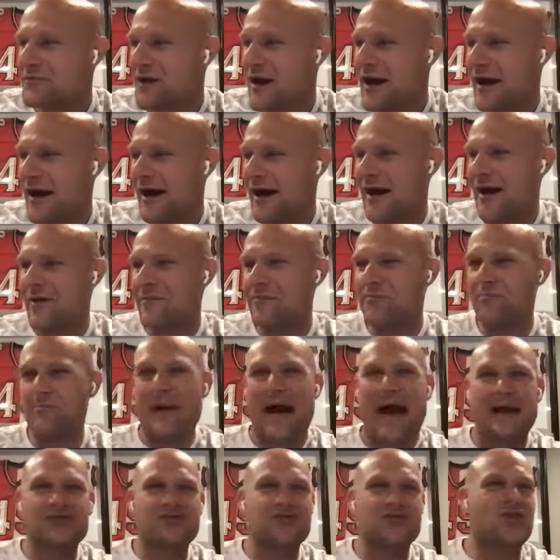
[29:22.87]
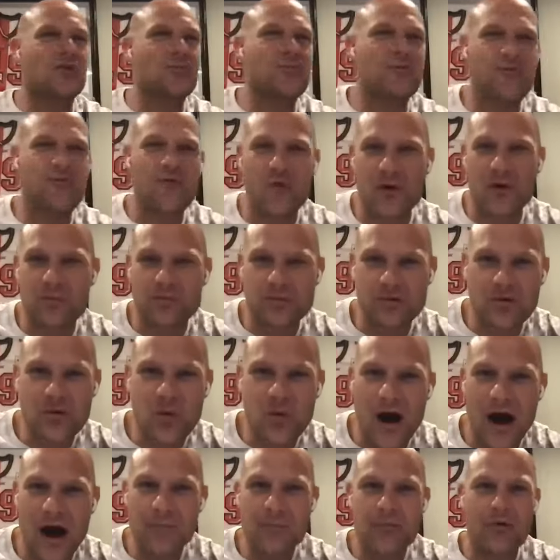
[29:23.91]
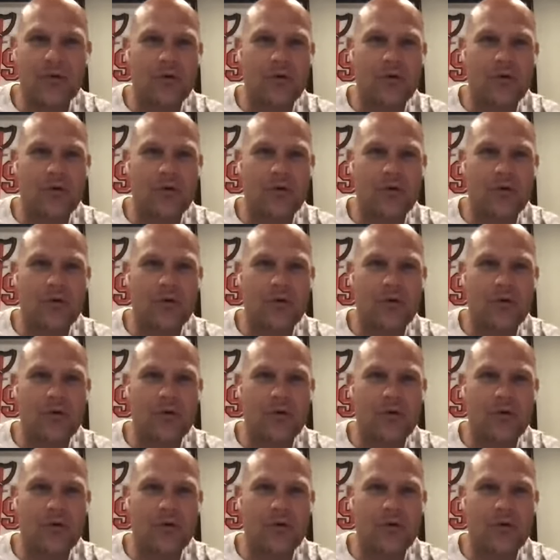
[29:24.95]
um, Patchogue before it blew up